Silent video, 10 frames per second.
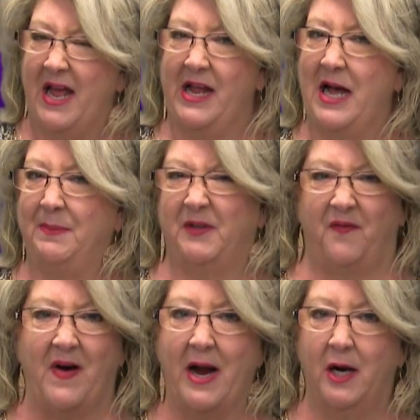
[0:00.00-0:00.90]
Ahab's
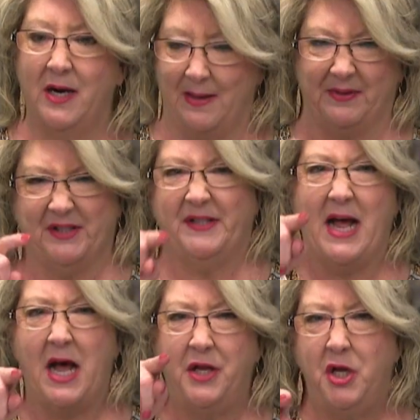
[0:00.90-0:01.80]
fired up. Is
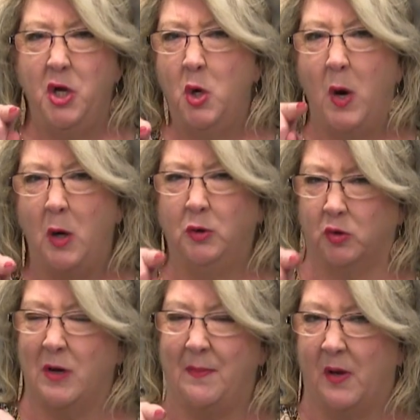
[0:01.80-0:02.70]
that you, O
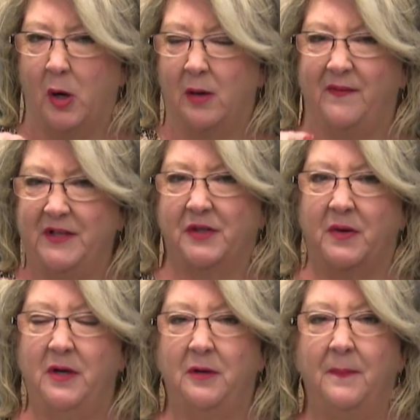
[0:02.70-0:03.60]
troubler of
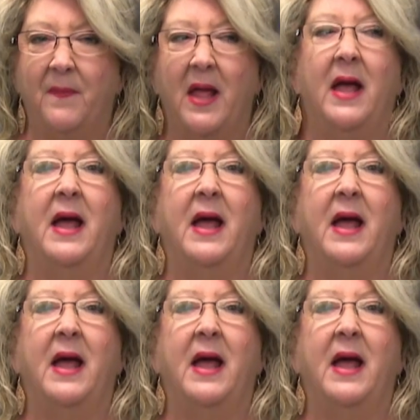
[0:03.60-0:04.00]
Israel?